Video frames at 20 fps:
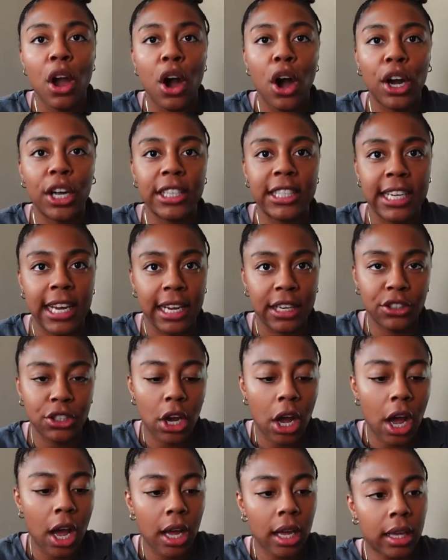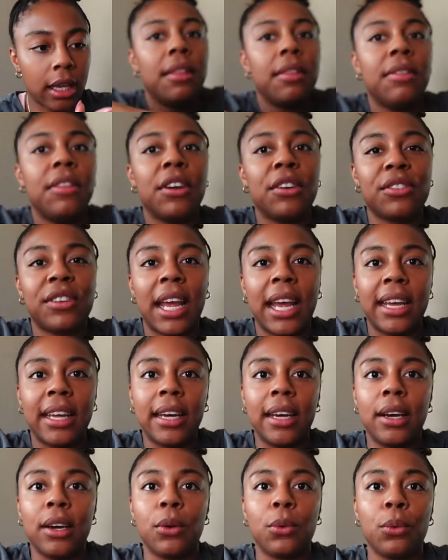on TikTok, there's like
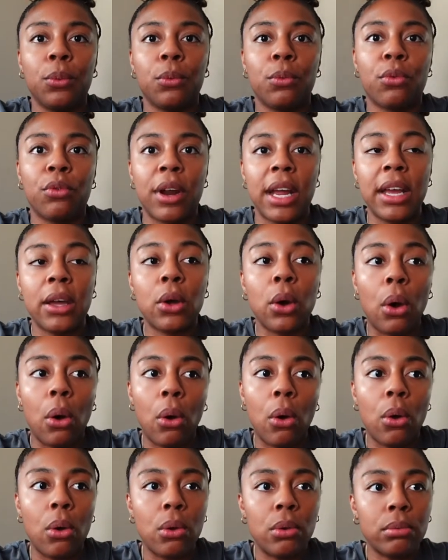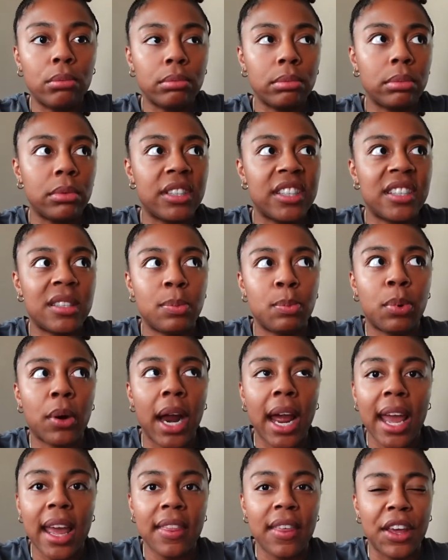a wrinkle
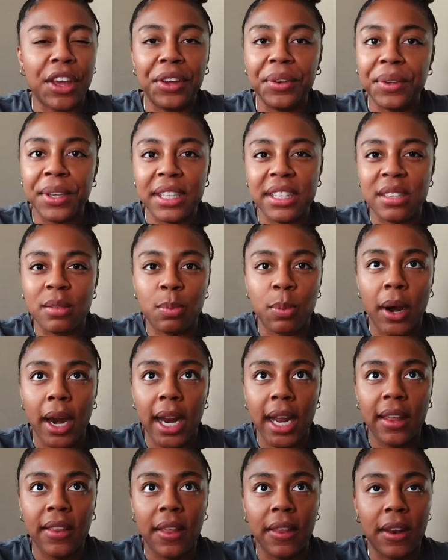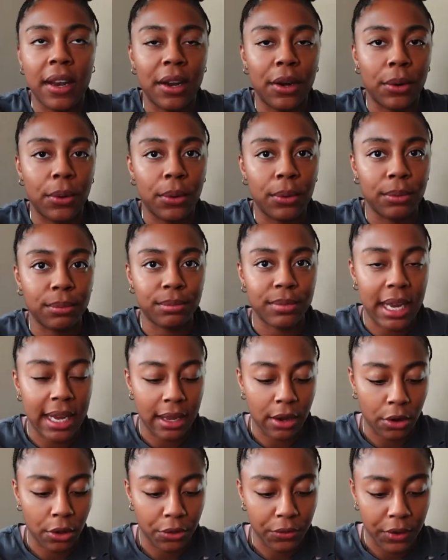spray that you can spray and then it'll take
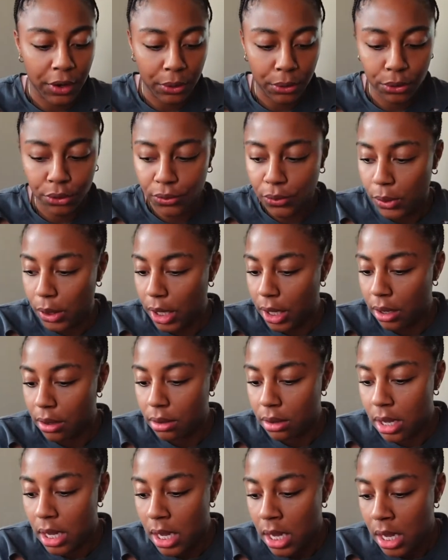out all the wrinkles for you.